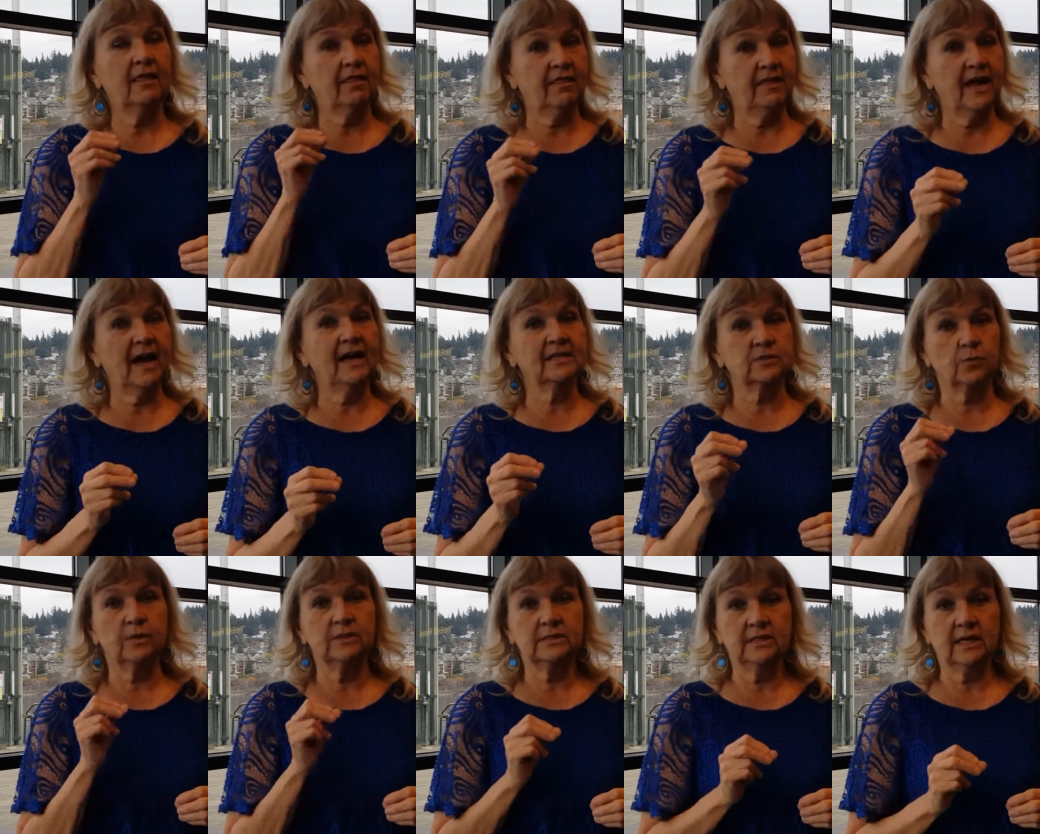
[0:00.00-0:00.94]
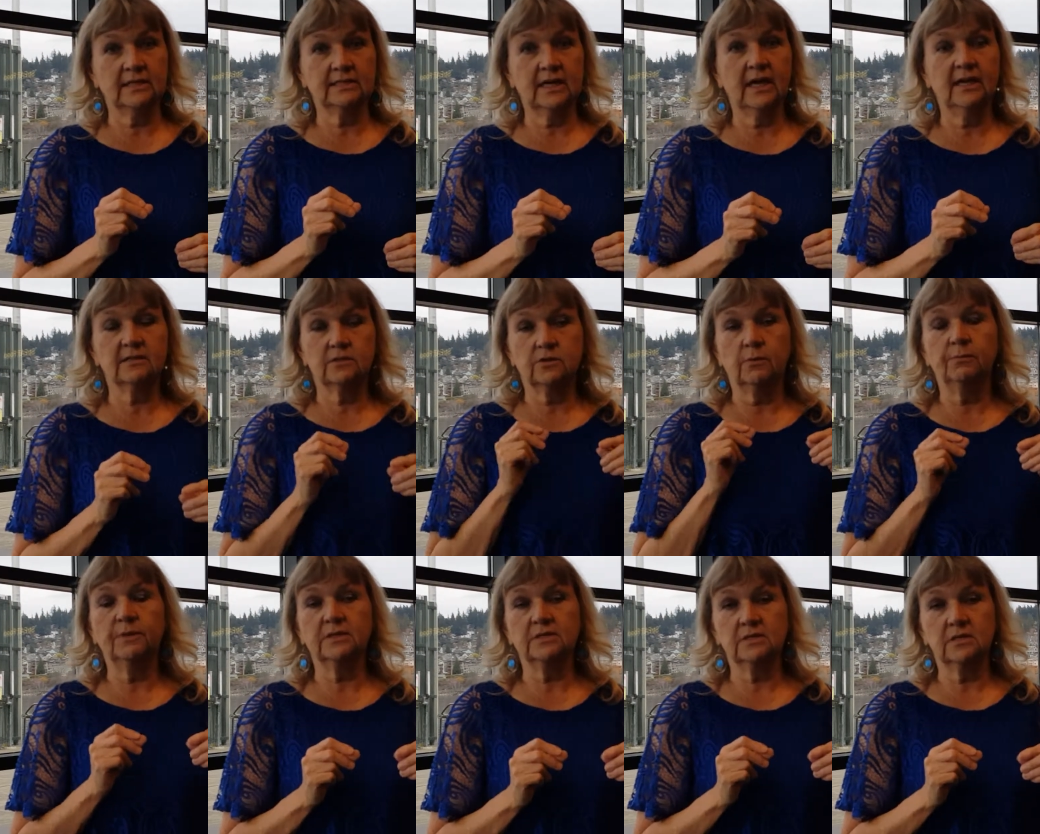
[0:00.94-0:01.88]
that's what dictates the
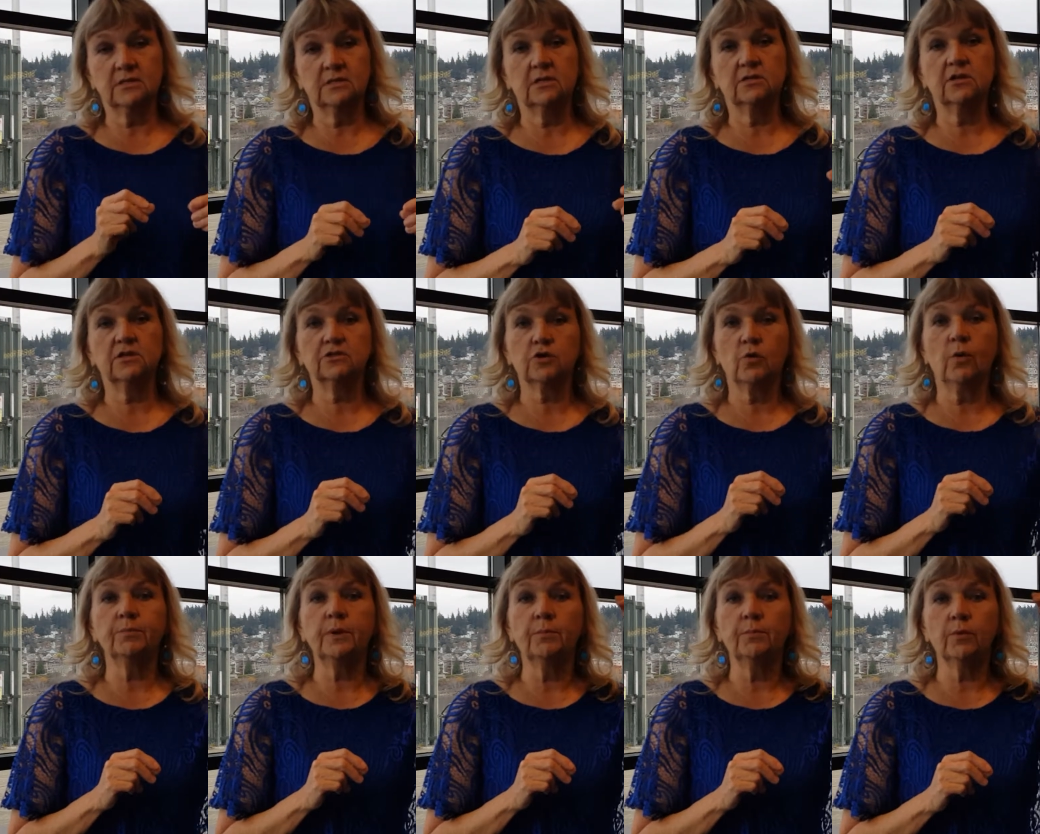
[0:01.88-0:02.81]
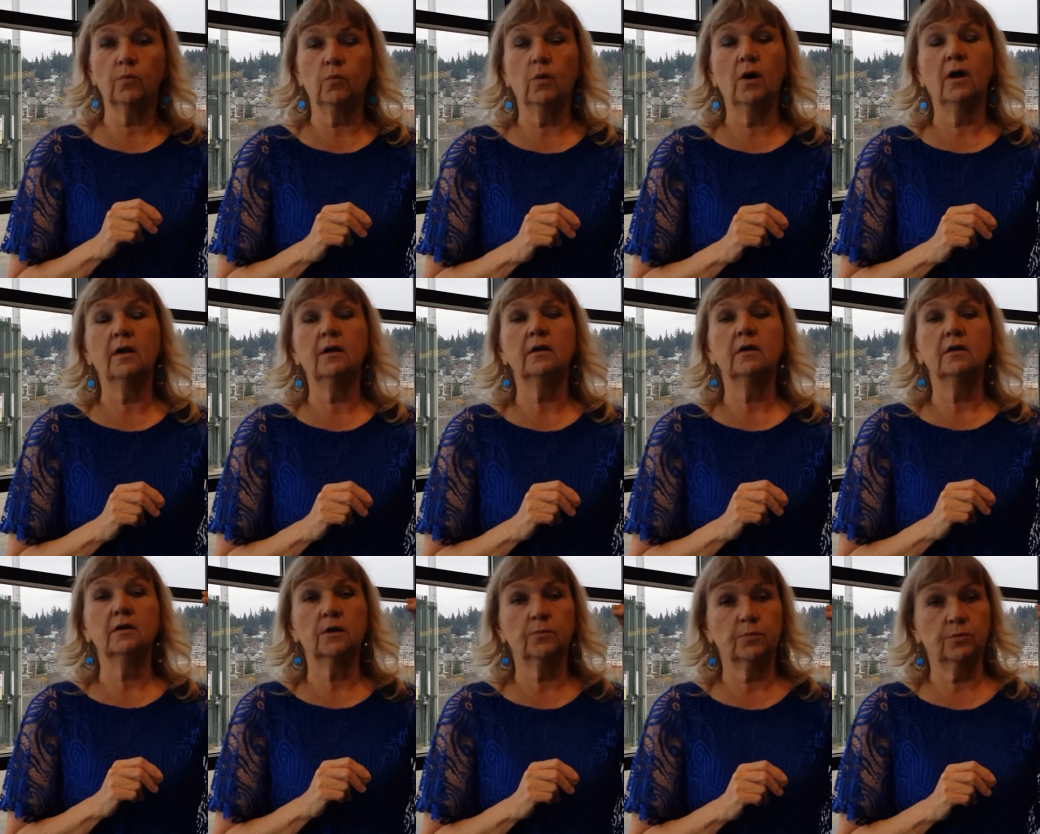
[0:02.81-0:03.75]
businesses that show up number 1,
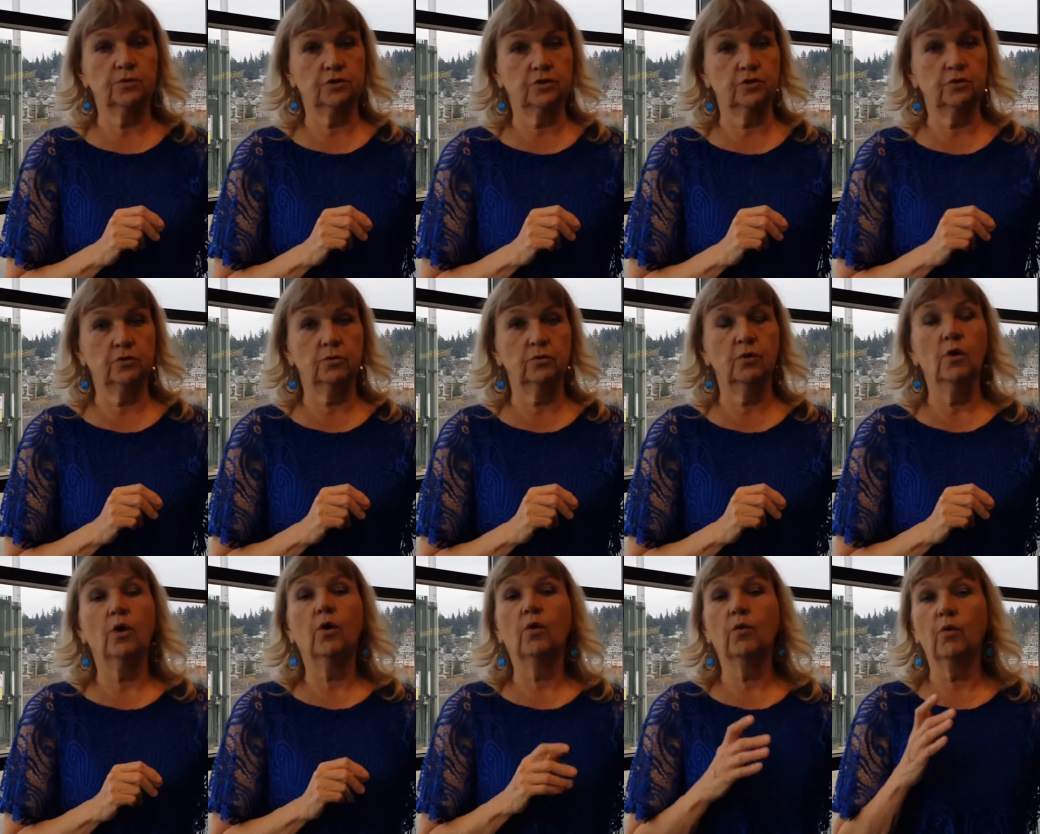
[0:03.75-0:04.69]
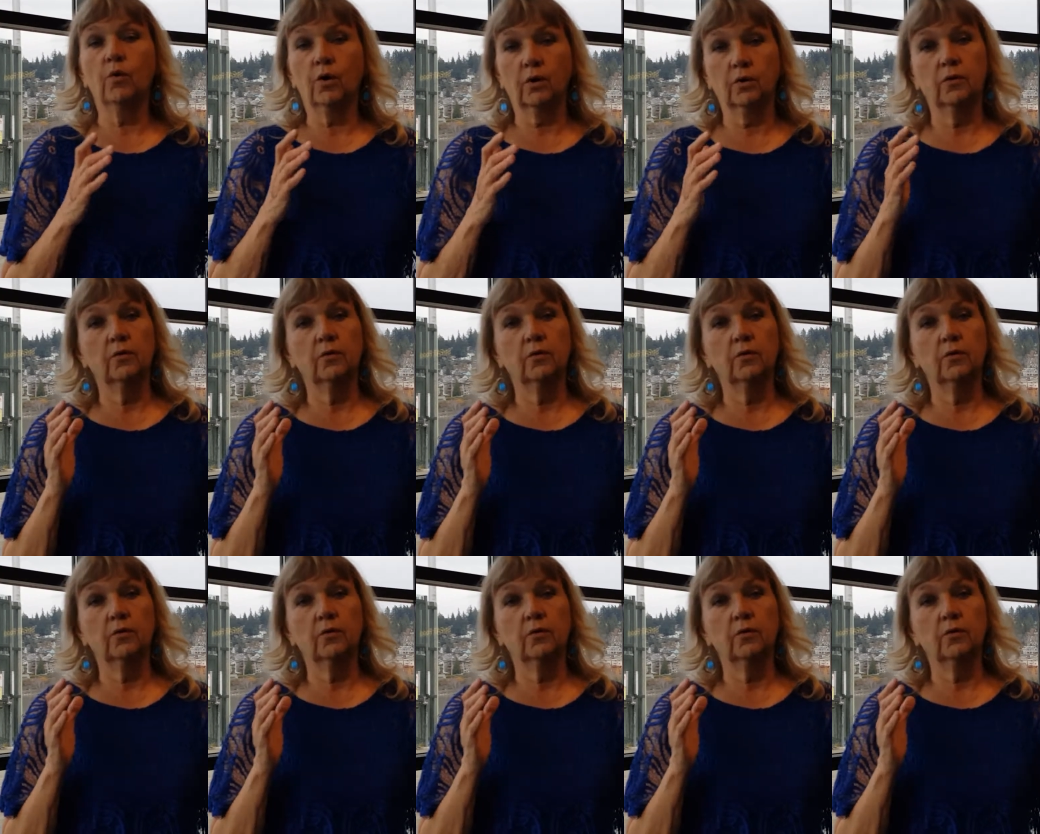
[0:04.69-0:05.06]
number 2, or